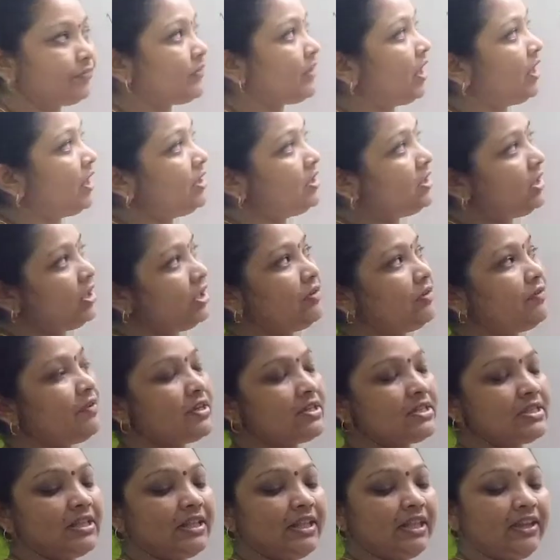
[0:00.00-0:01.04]

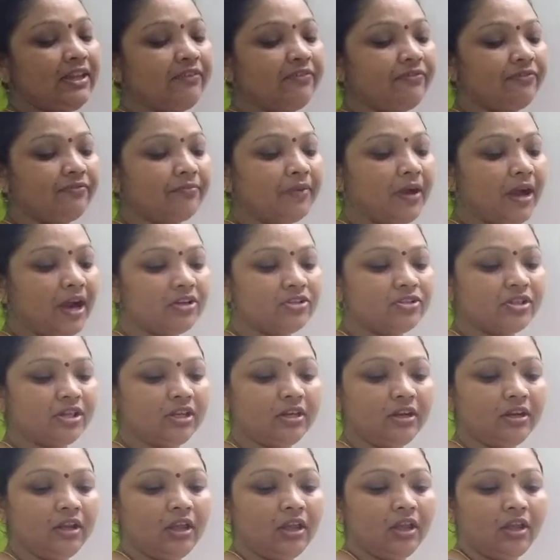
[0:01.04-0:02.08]
continuous leaf
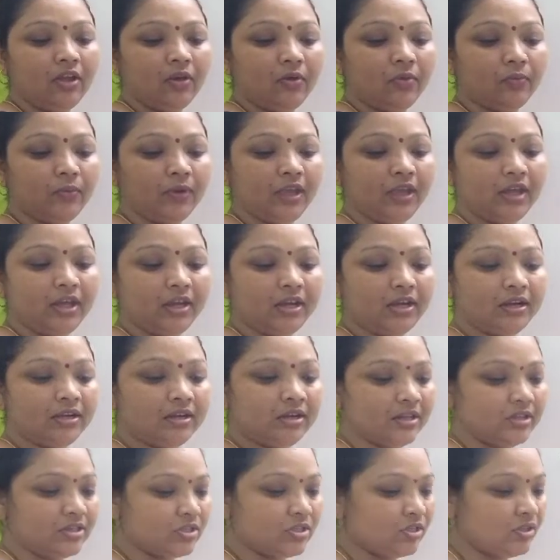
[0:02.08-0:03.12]
margin where it
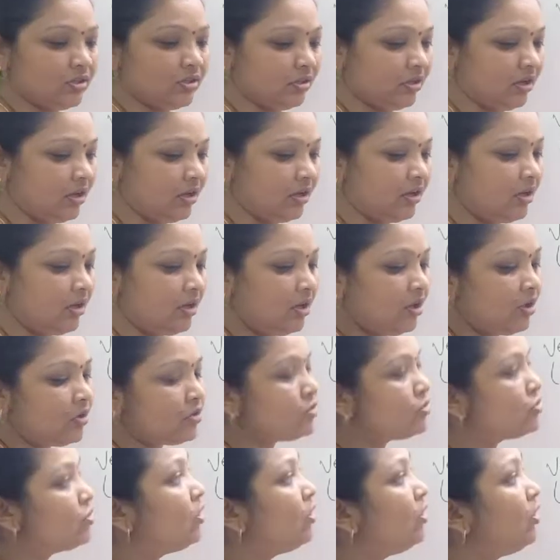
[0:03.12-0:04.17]
is that.
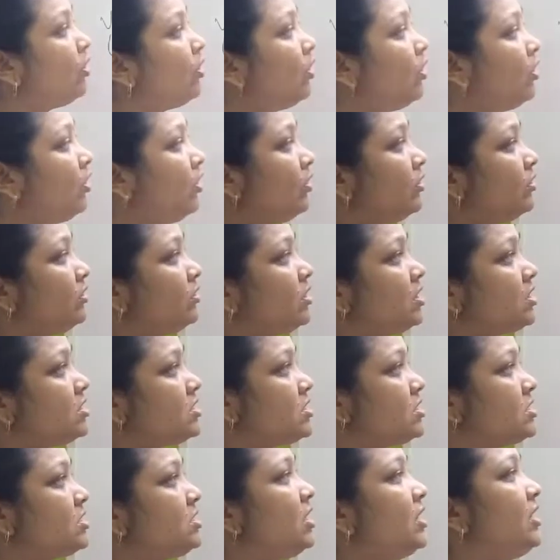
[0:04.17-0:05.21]
So this
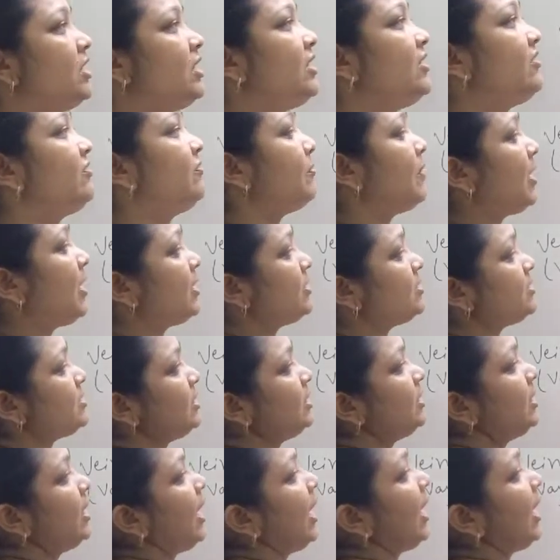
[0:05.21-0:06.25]
is the leaf margin,